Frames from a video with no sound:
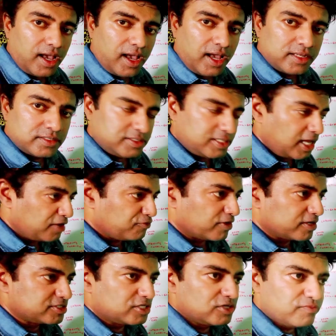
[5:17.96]
and that
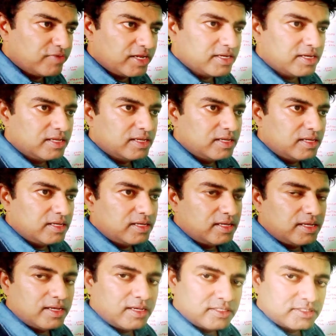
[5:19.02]
friction will
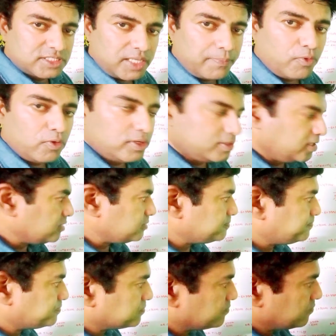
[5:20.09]
support the
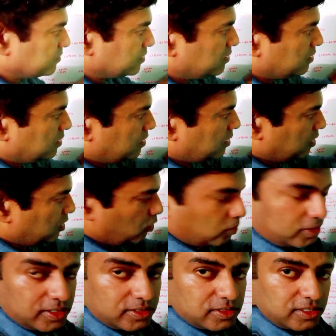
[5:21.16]

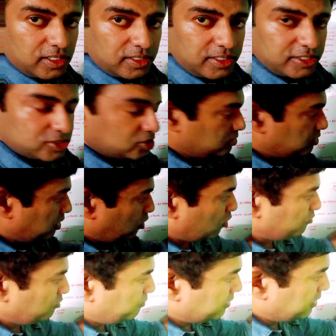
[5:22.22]
load. The load will